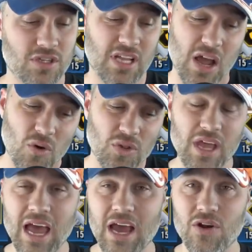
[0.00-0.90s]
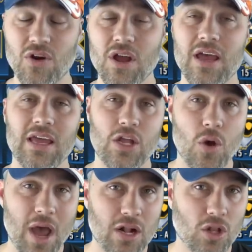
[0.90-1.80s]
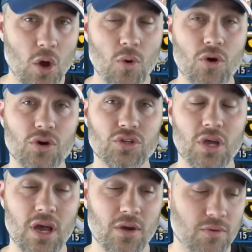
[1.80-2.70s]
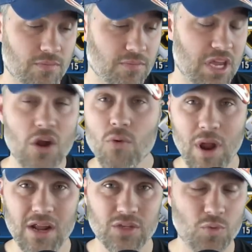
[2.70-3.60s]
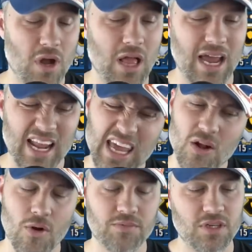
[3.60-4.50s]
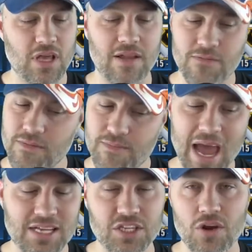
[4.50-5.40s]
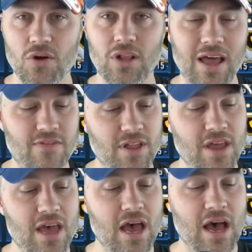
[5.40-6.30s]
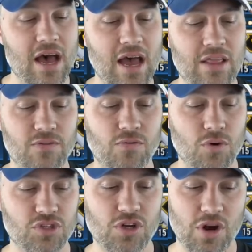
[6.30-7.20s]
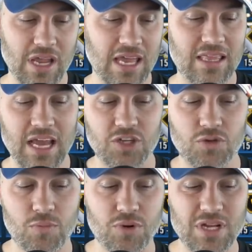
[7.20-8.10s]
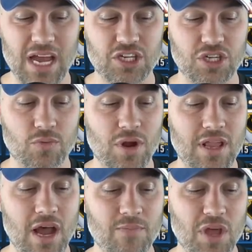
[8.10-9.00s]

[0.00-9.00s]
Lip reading: And I only had her, at a lower gear rate as well. I got to get her up to that max gear 11 at the 4 star to get the extra protection and whatnot.